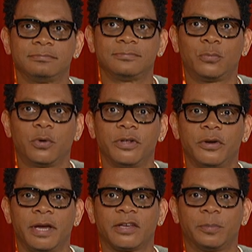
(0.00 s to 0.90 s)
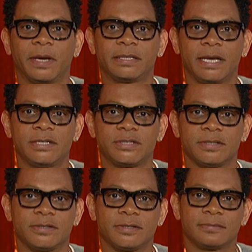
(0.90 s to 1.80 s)
were your
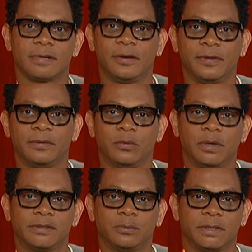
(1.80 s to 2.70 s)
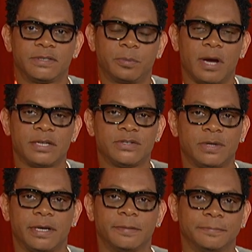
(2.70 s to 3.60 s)
expectations of it, and what what surprised you
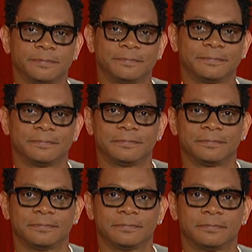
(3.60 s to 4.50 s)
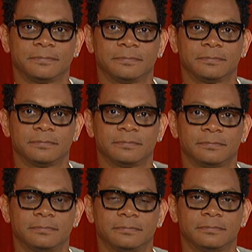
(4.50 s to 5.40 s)
there? Uh, my
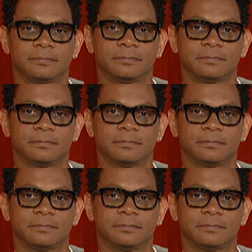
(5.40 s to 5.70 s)
expectations.